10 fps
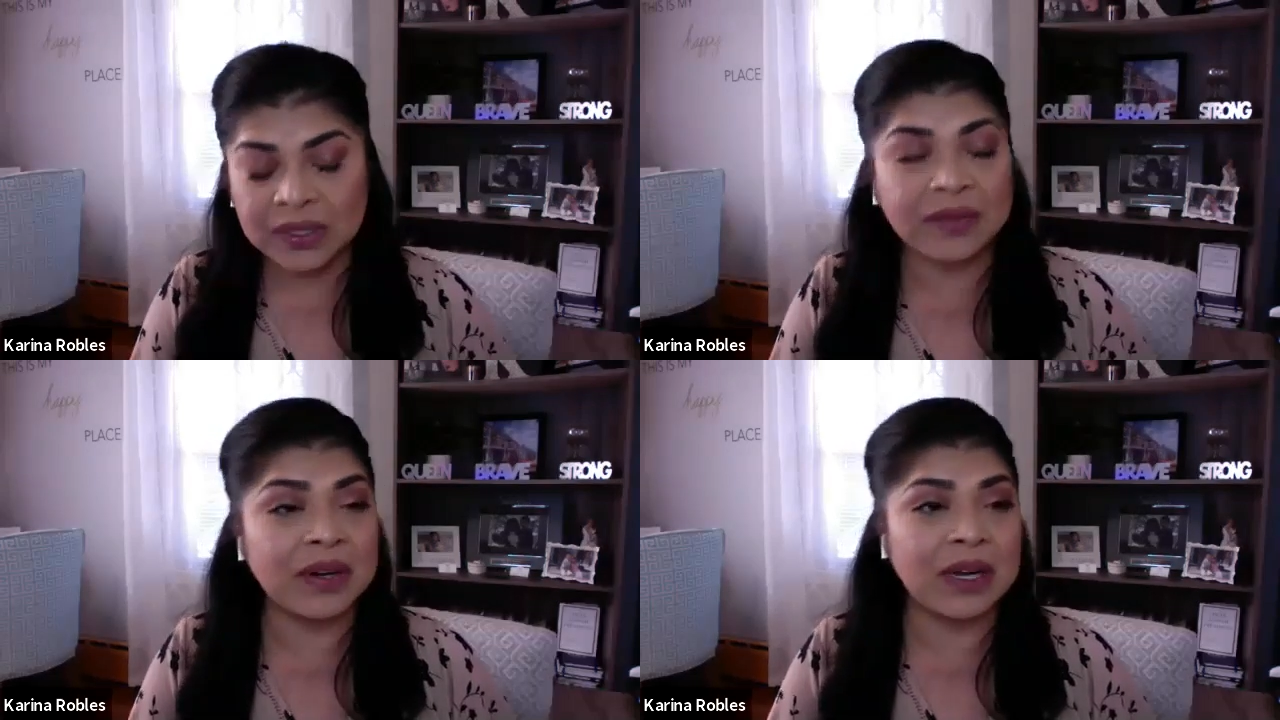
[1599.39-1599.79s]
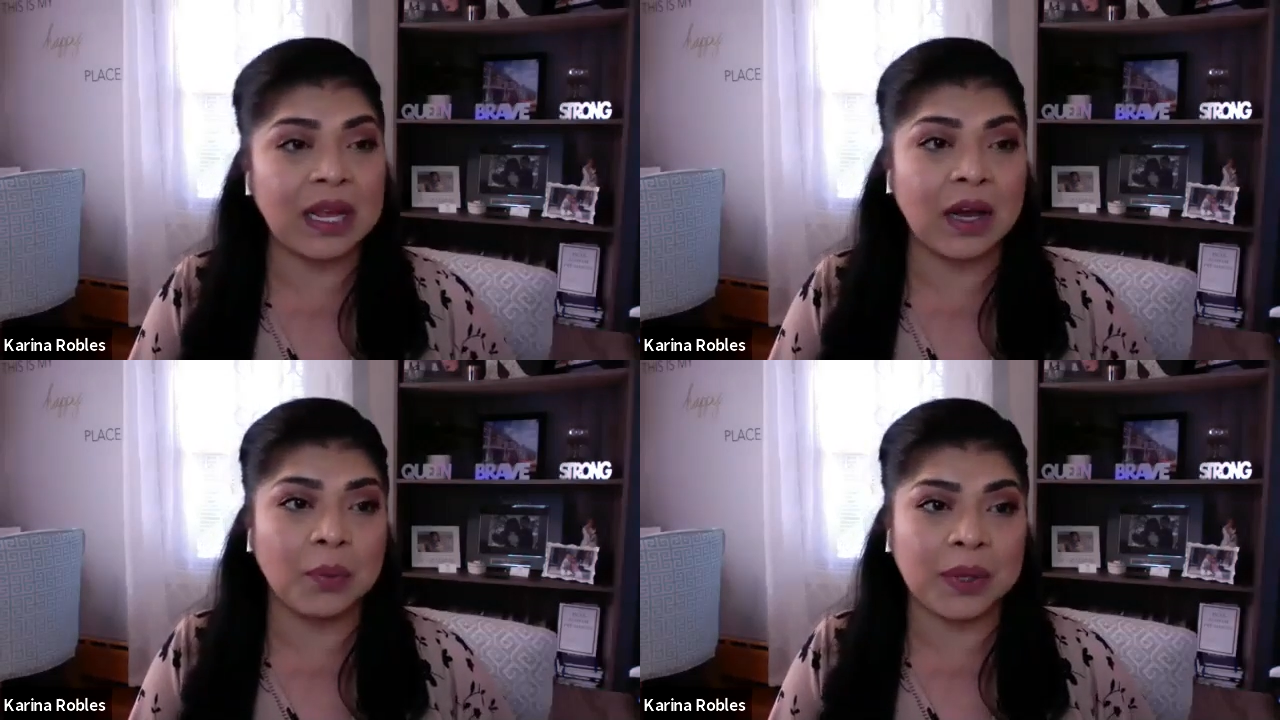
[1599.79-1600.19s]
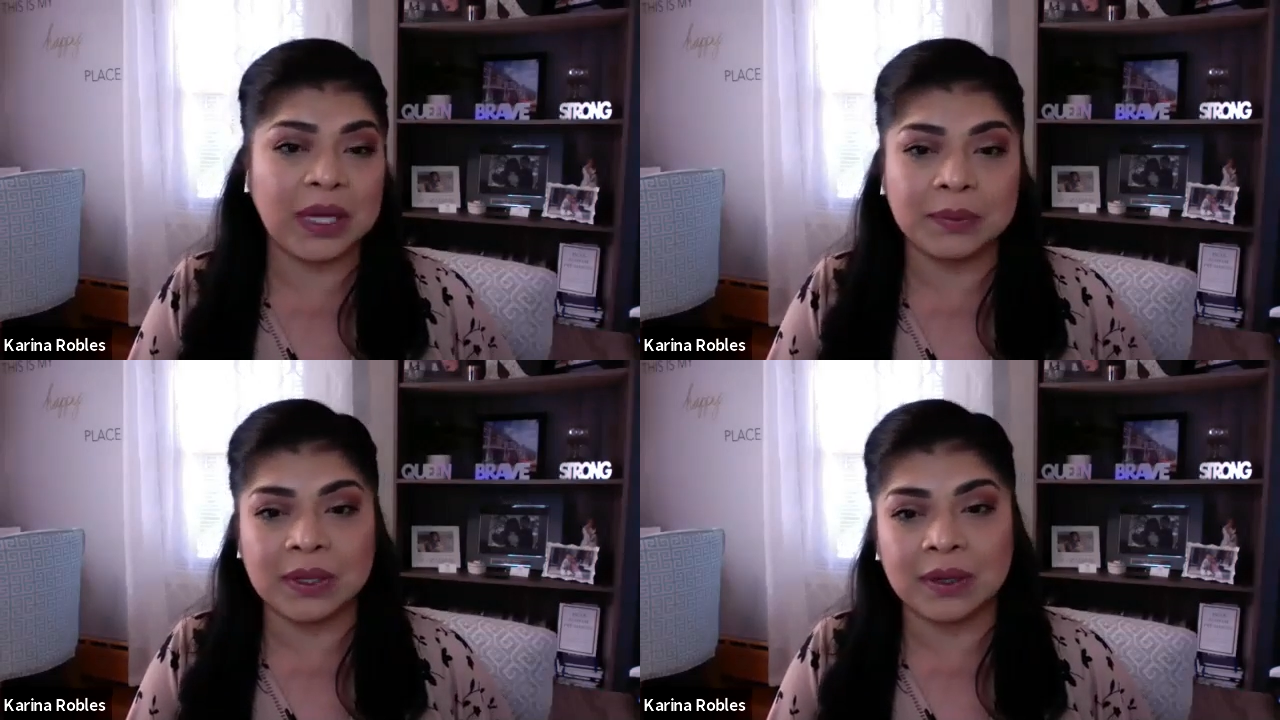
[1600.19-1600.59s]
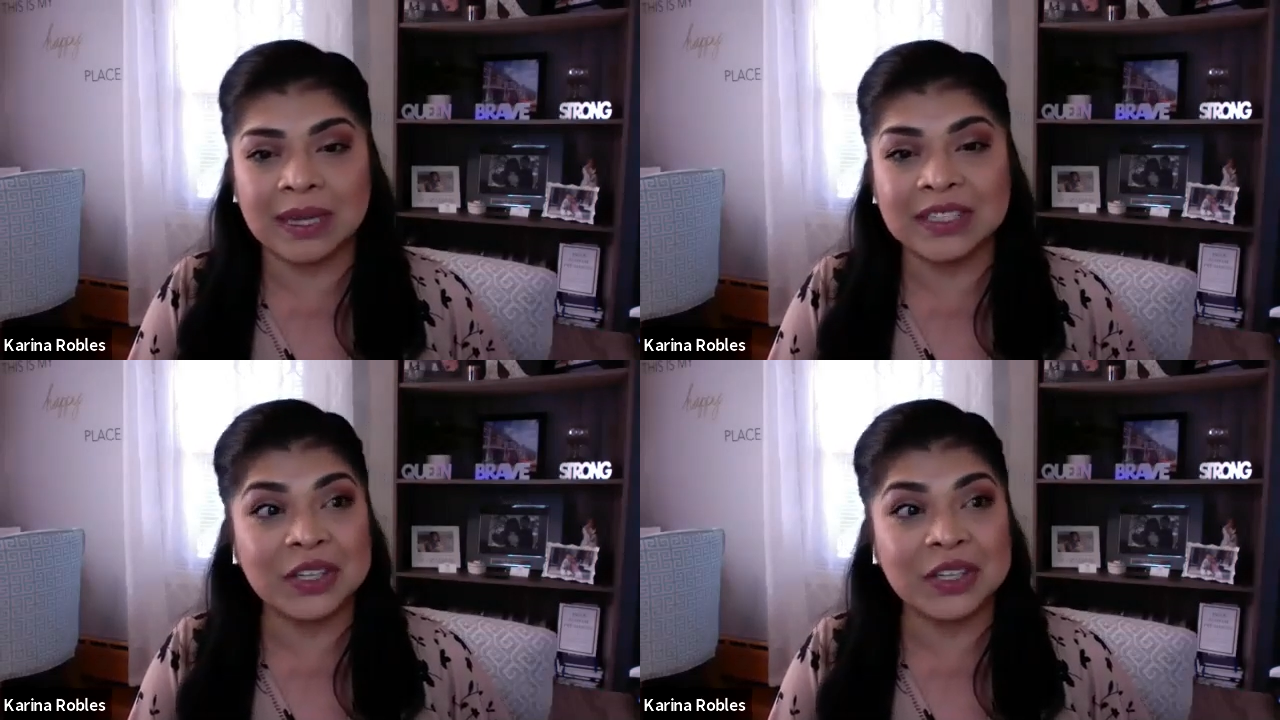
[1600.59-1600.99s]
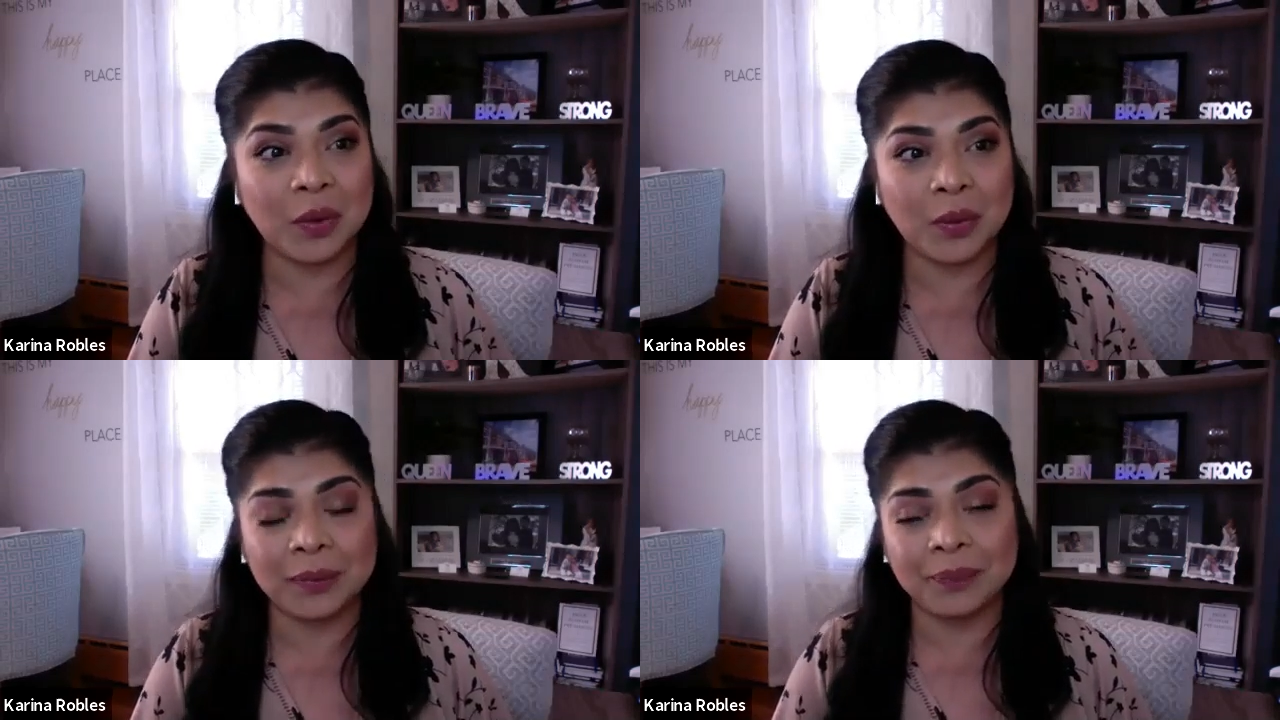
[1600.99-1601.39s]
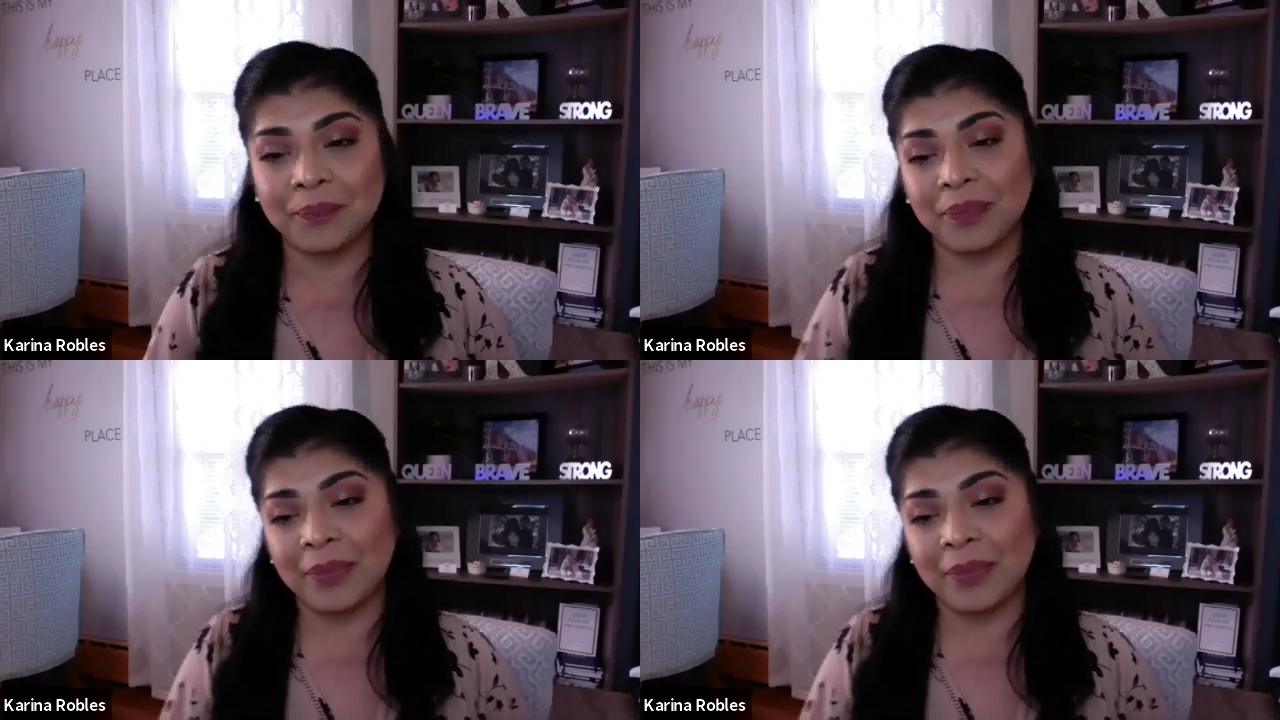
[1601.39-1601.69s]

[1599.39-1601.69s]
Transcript: definitely help keep the engine going.